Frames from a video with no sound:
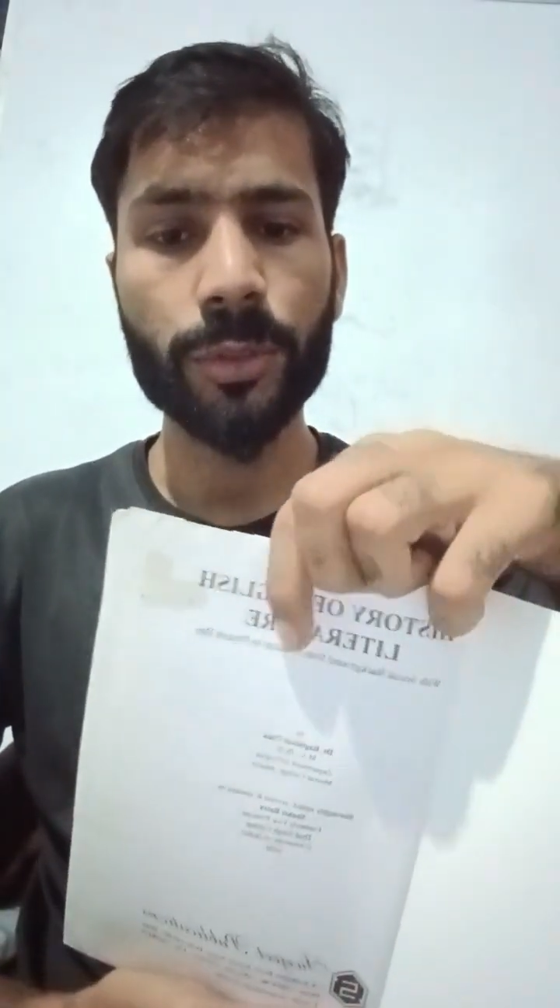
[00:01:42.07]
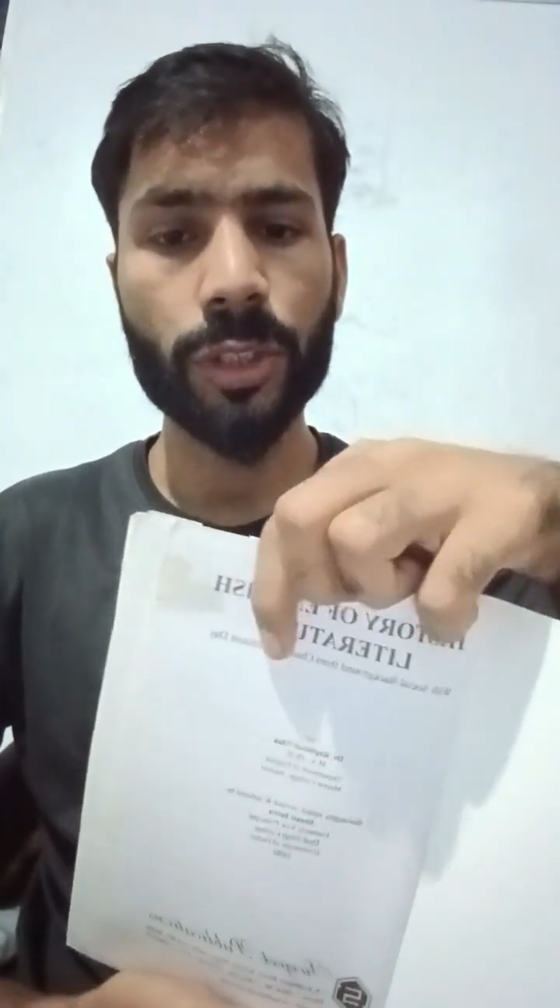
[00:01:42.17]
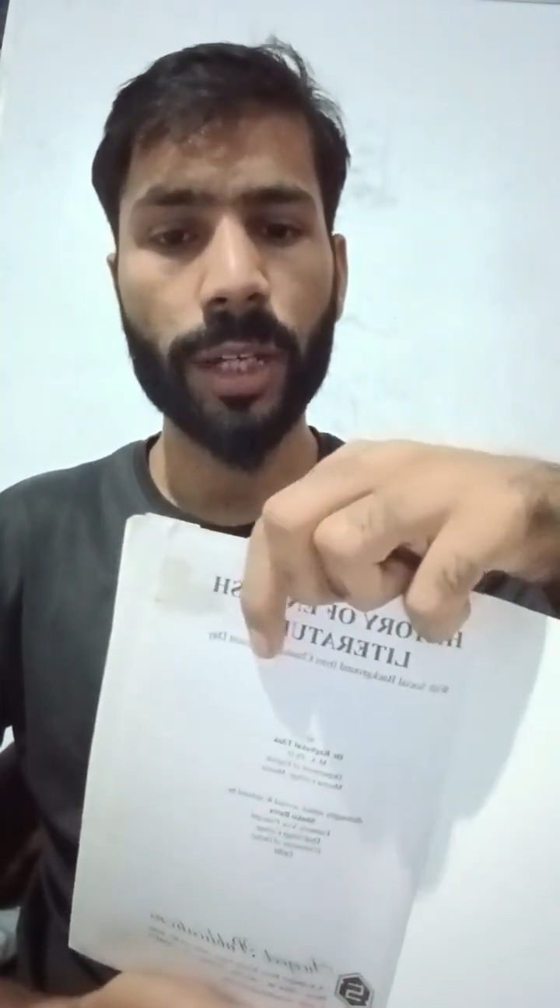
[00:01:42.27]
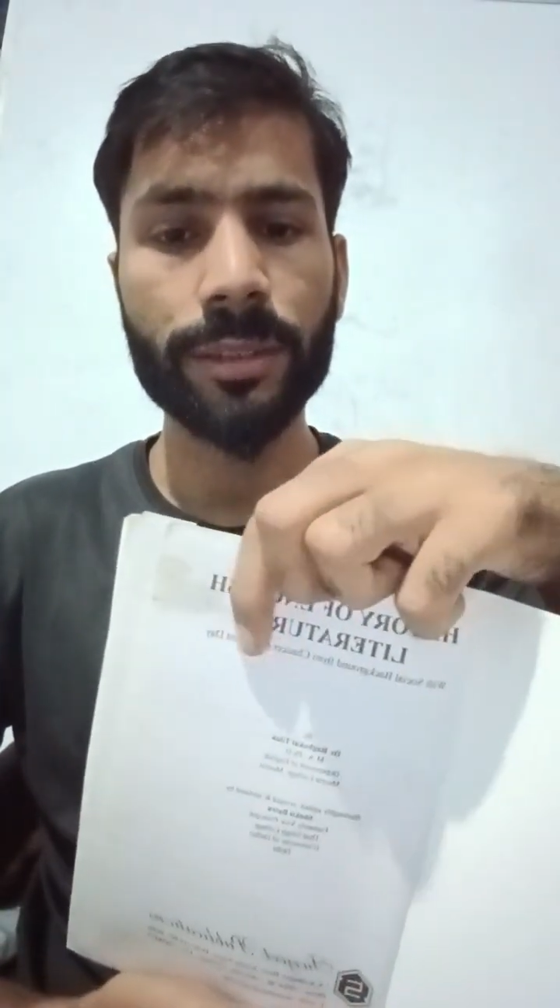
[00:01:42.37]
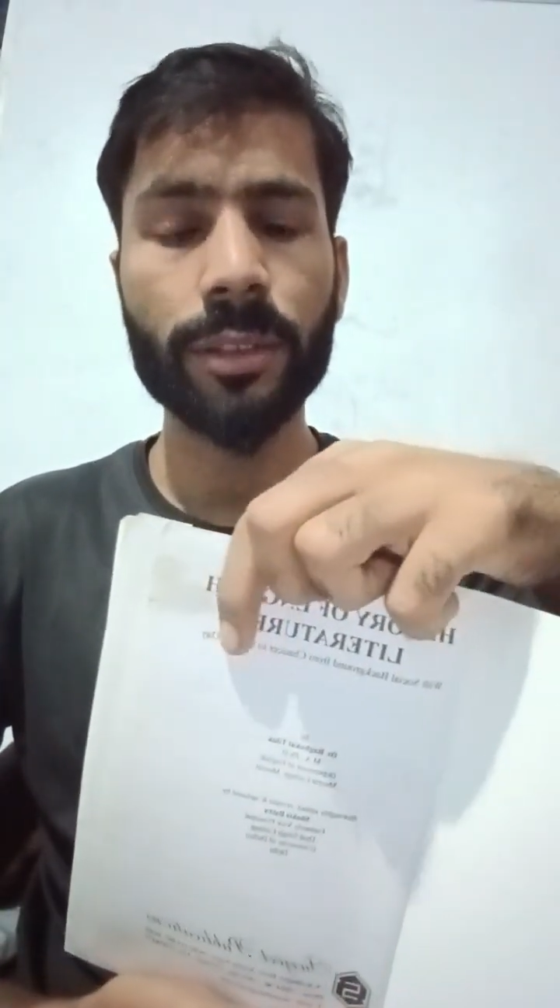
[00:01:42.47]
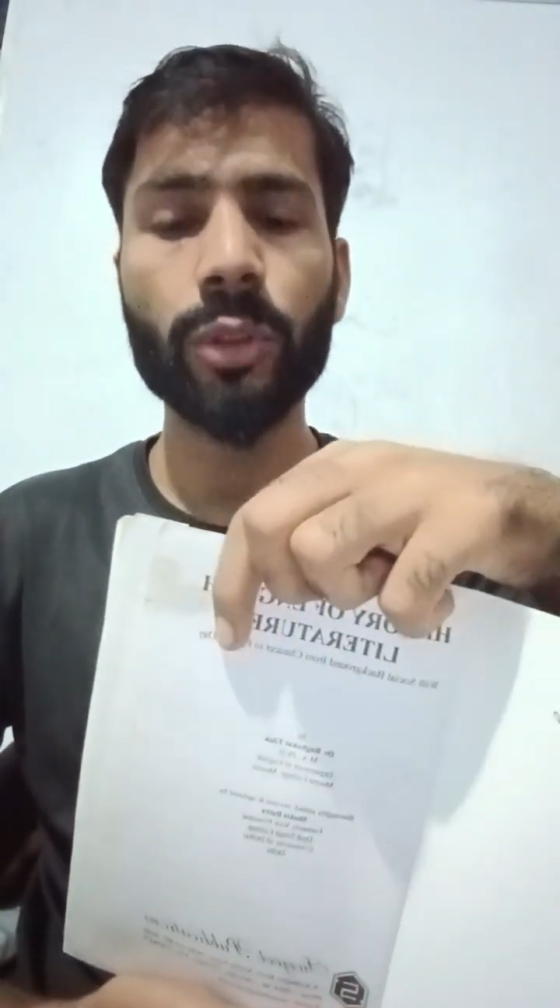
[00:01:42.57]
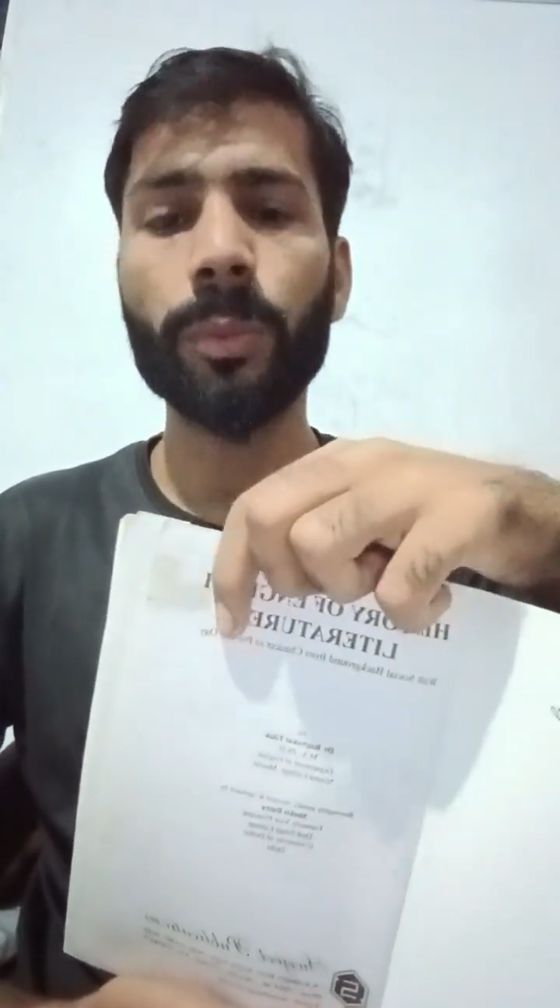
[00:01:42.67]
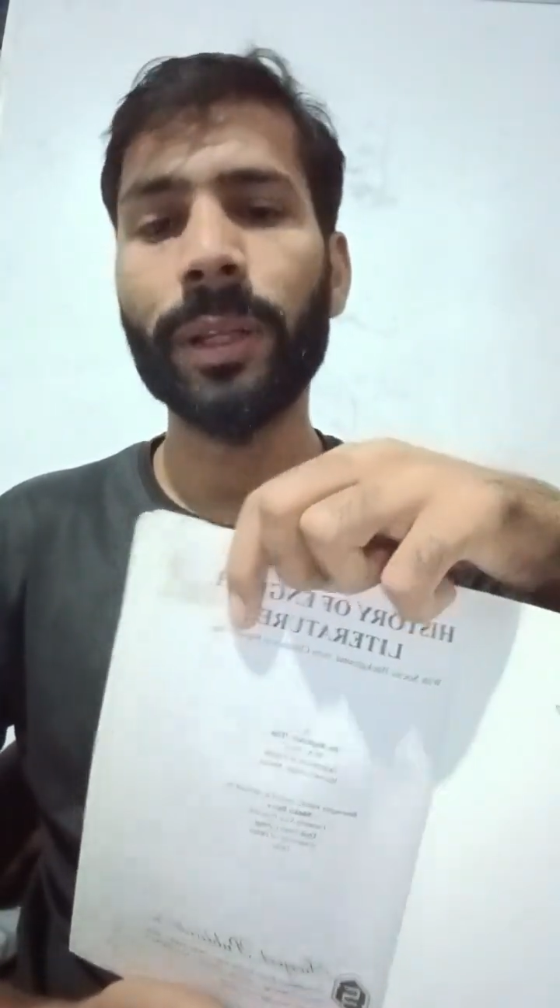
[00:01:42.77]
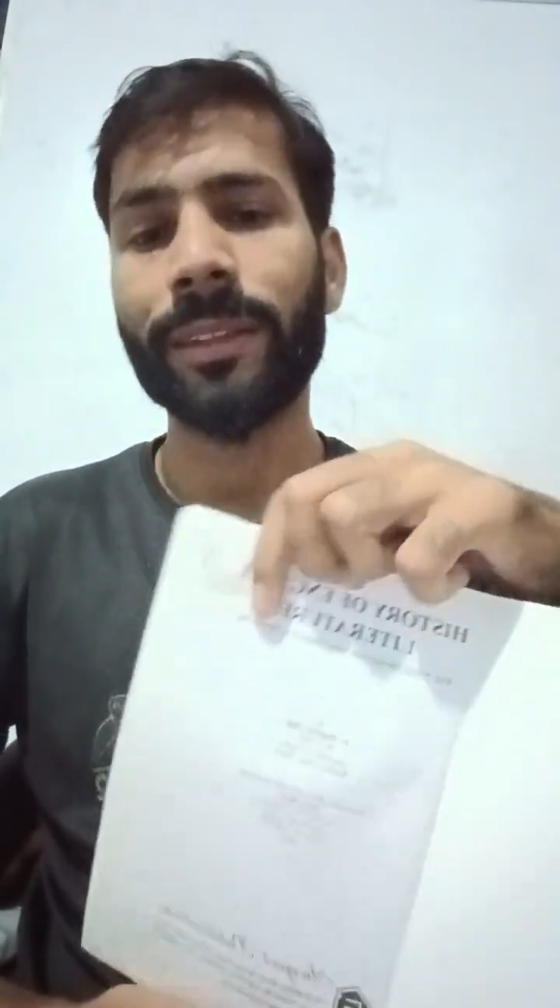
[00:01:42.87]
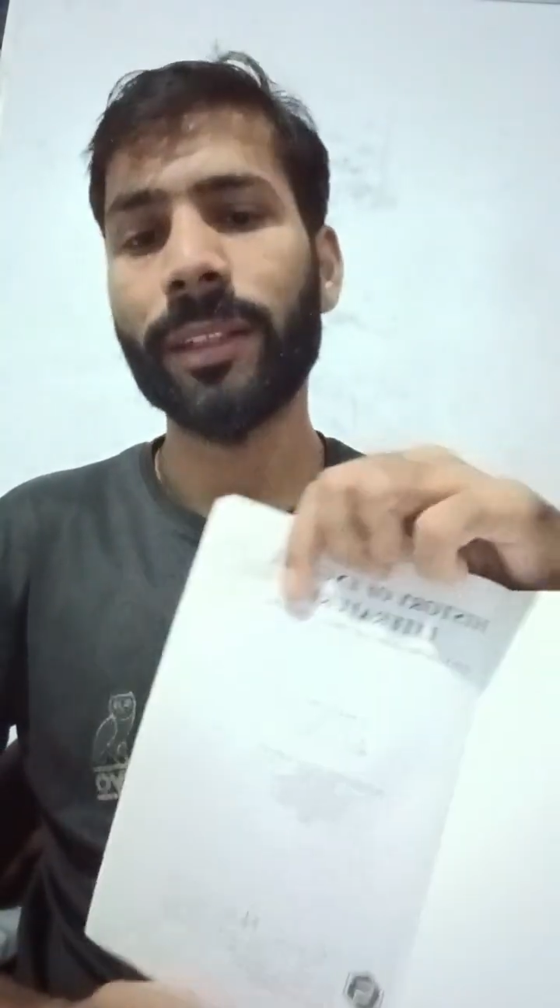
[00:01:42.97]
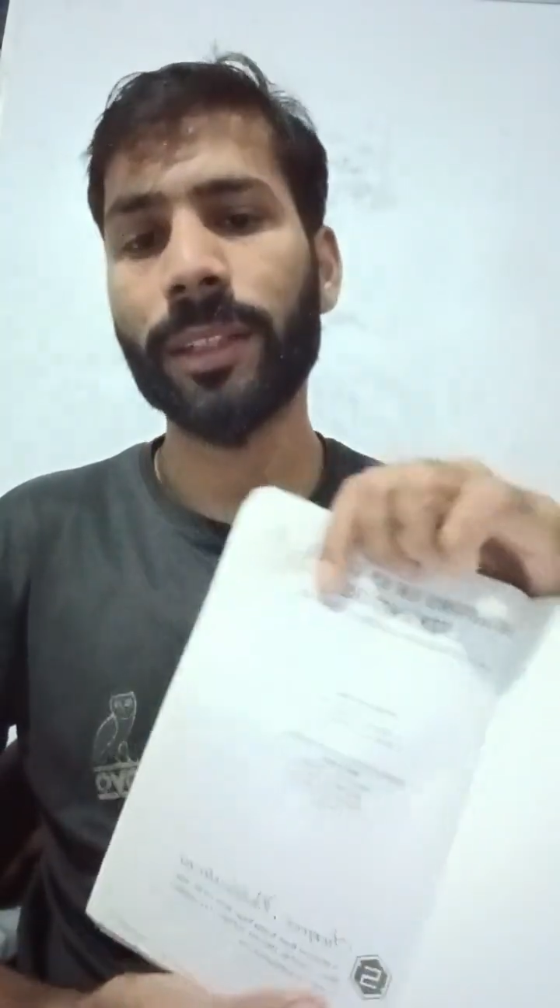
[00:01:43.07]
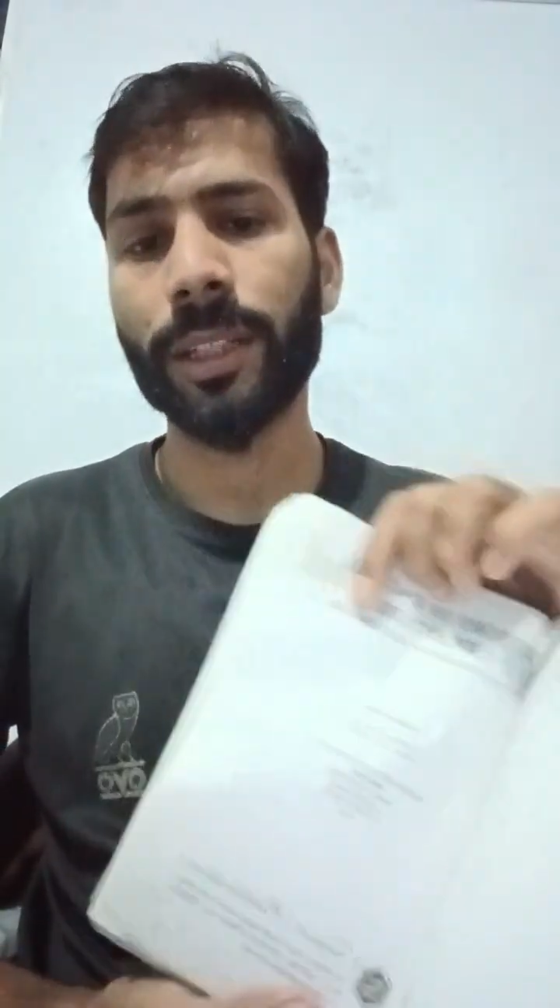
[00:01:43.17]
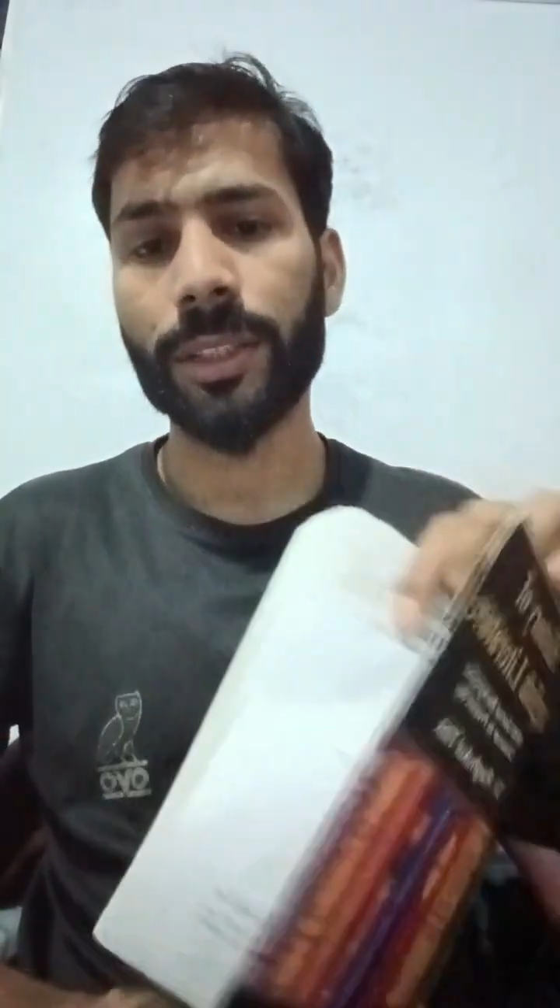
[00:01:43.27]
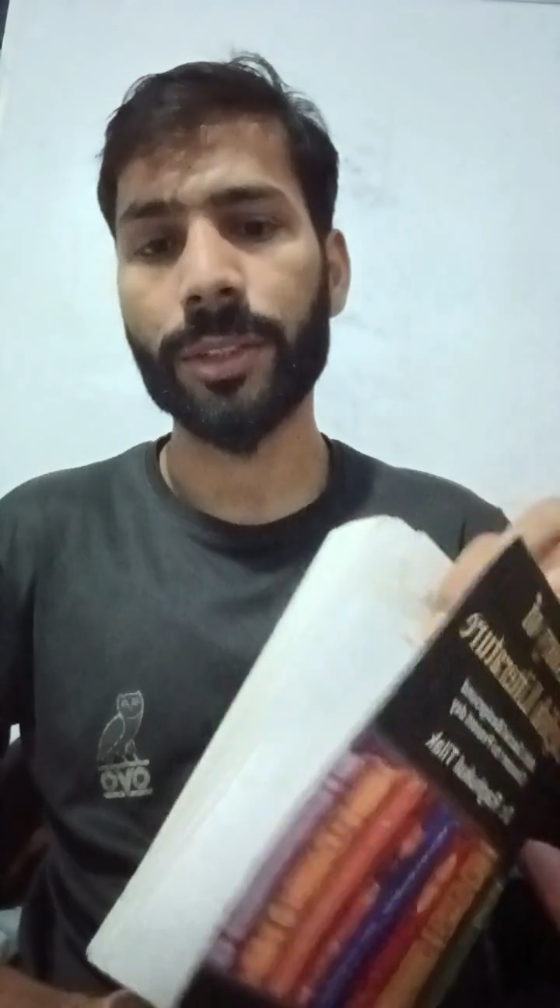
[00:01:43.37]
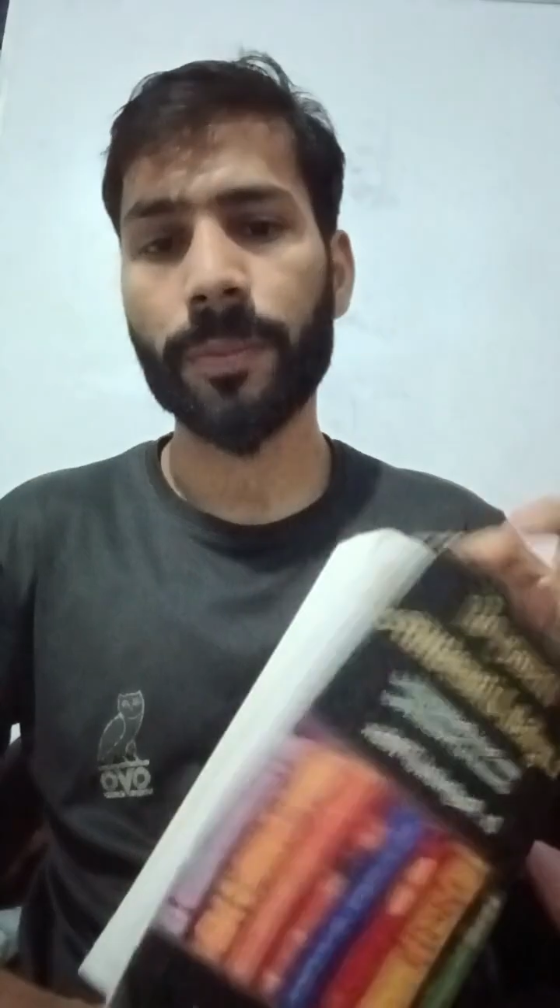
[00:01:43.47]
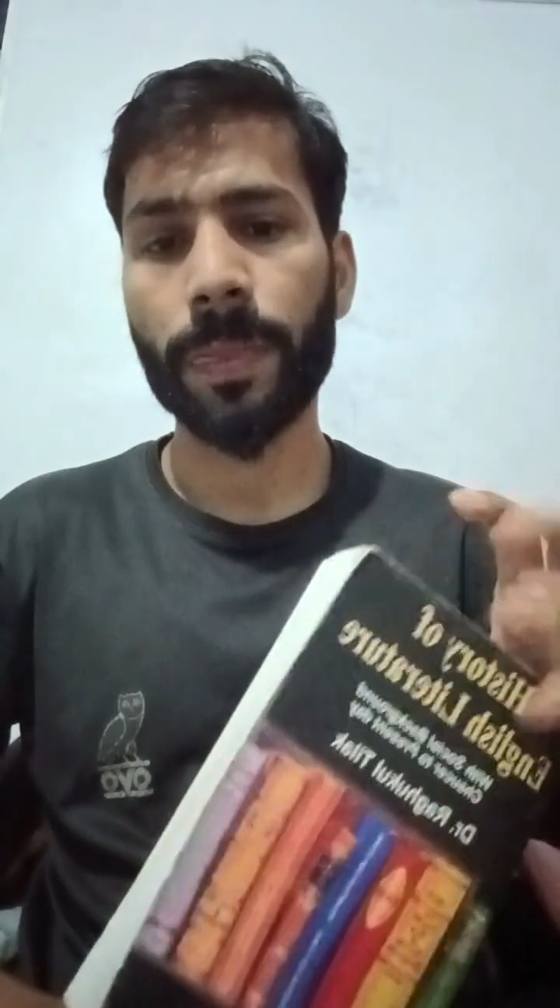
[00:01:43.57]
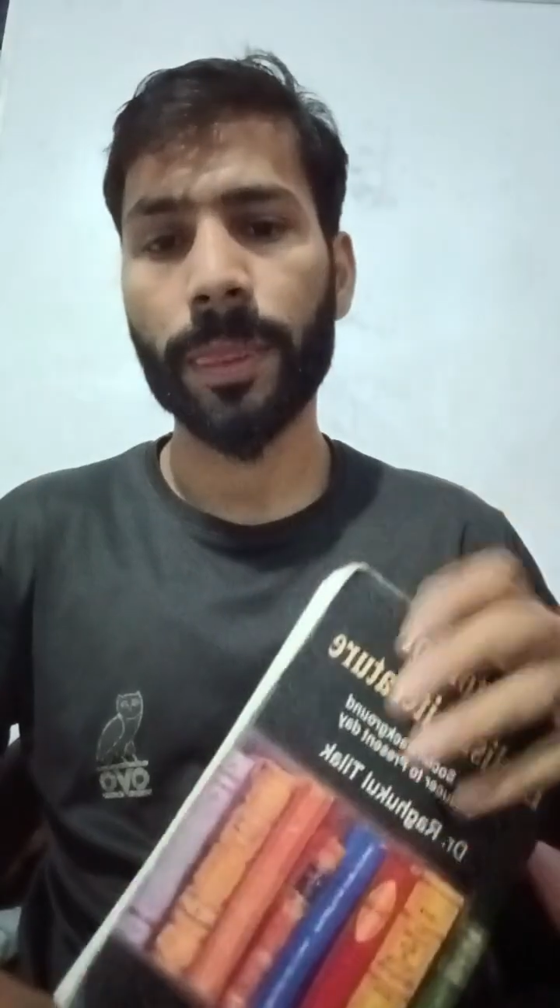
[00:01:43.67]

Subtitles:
Chaucer to present age